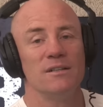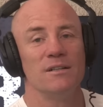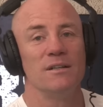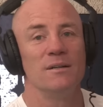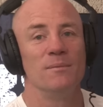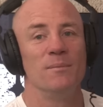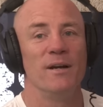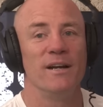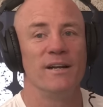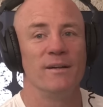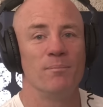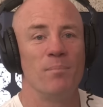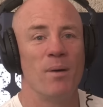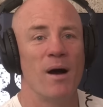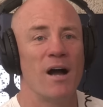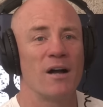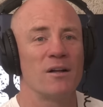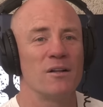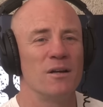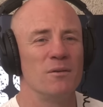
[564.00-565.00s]
Oh, I mean,
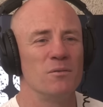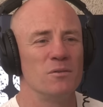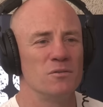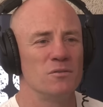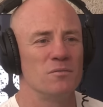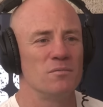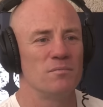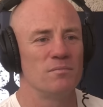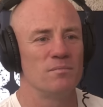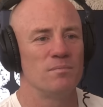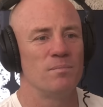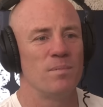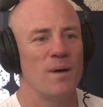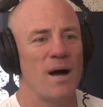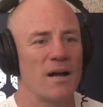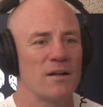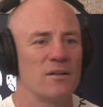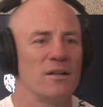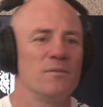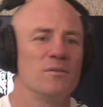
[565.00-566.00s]
Parklea was
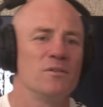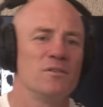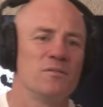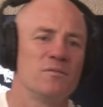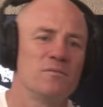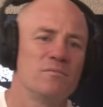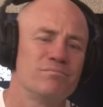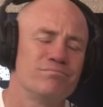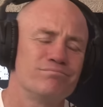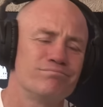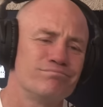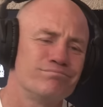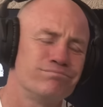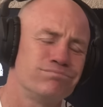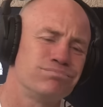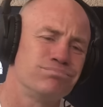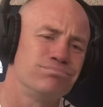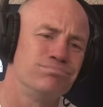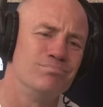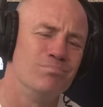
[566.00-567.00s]
Parklea was
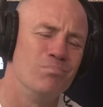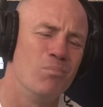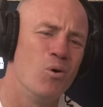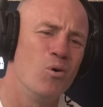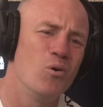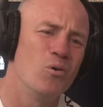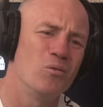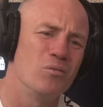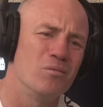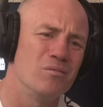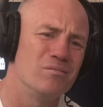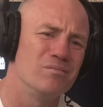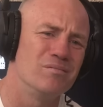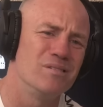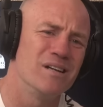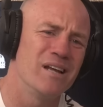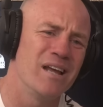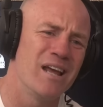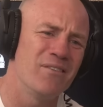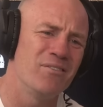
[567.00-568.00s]
more
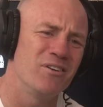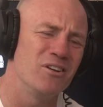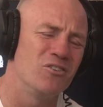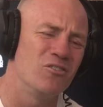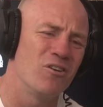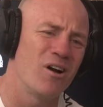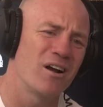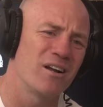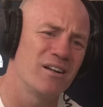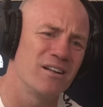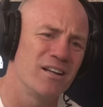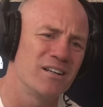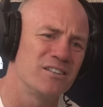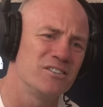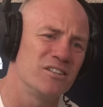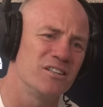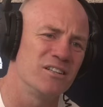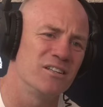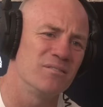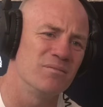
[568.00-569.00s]
heavy drug
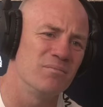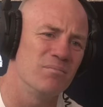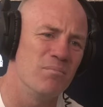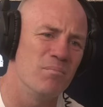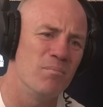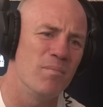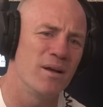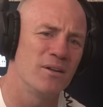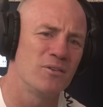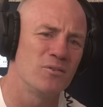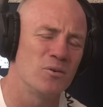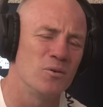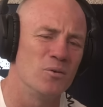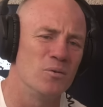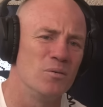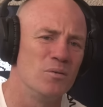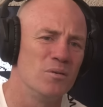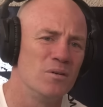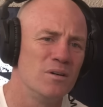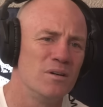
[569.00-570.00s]
addiction,
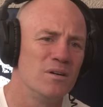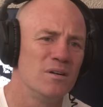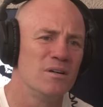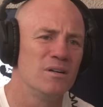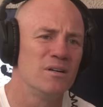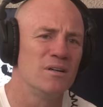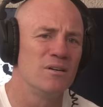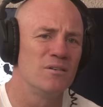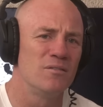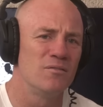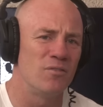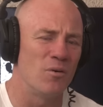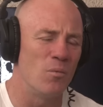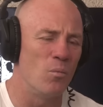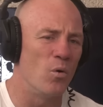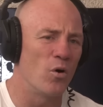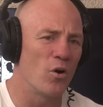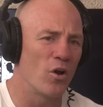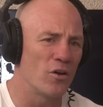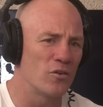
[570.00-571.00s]
mental,
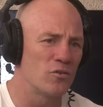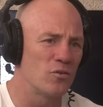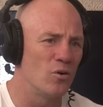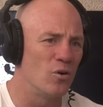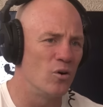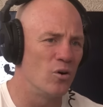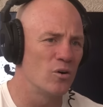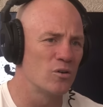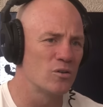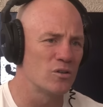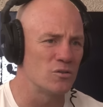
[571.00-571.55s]
from what I saw.